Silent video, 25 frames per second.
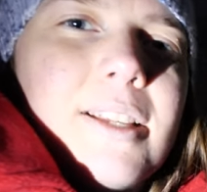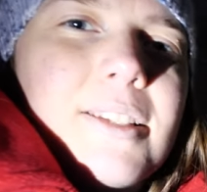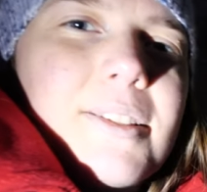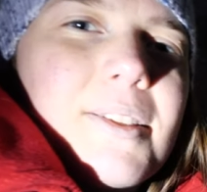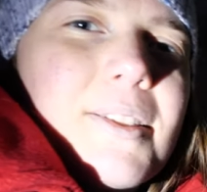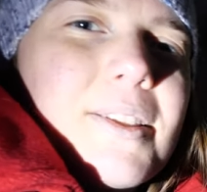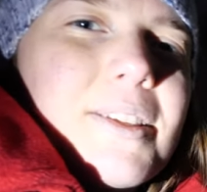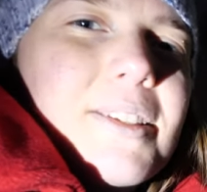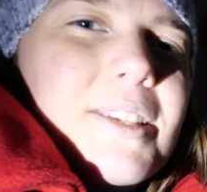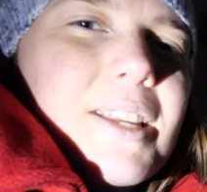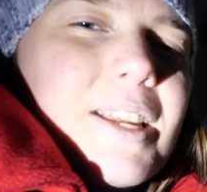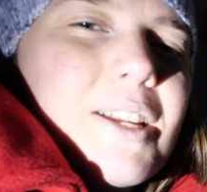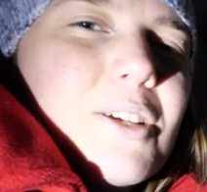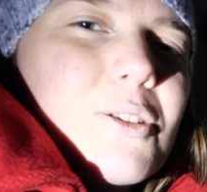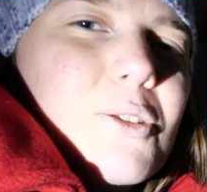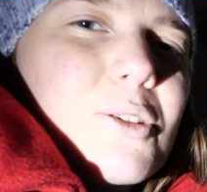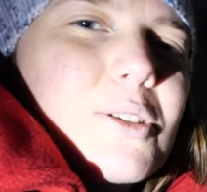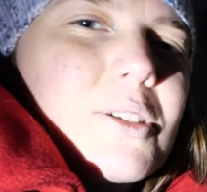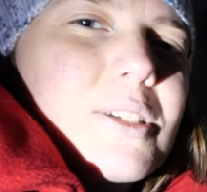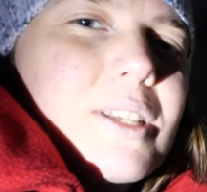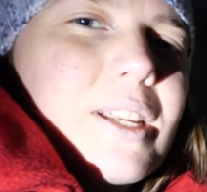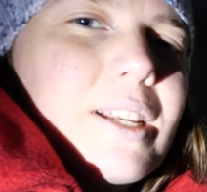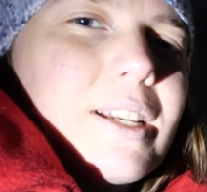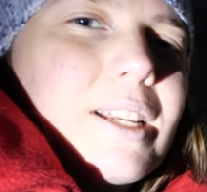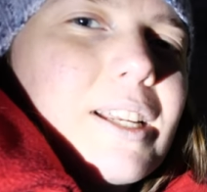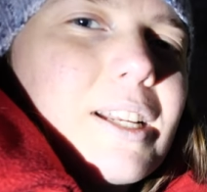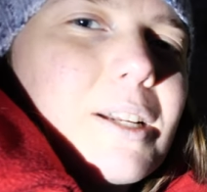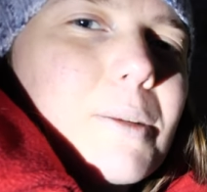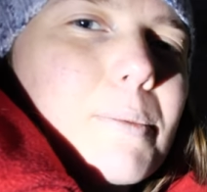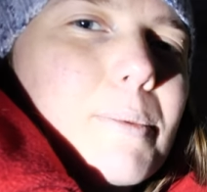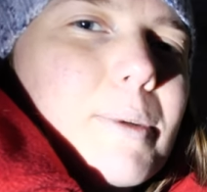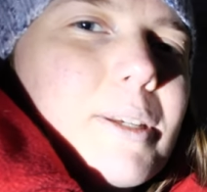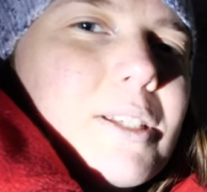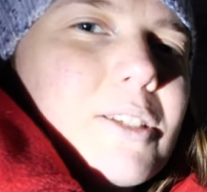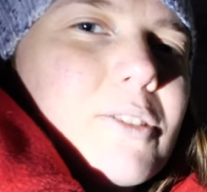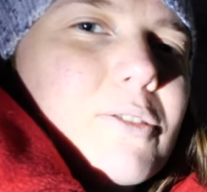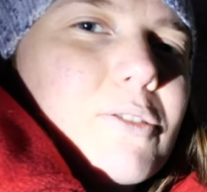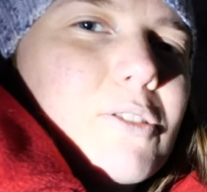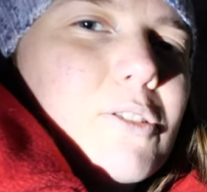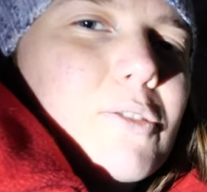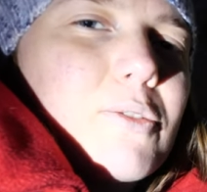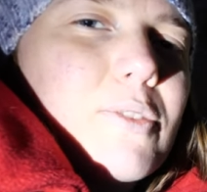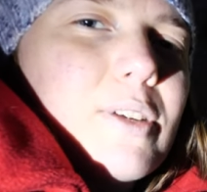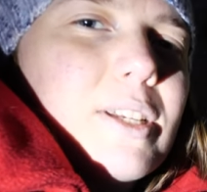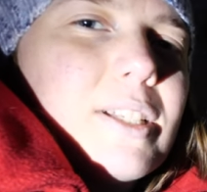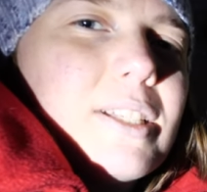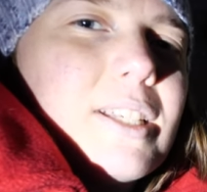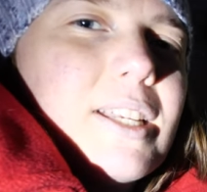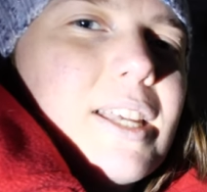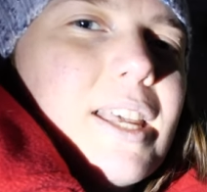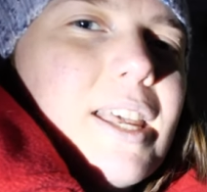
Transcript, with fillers: So this interesting little piece of graffiti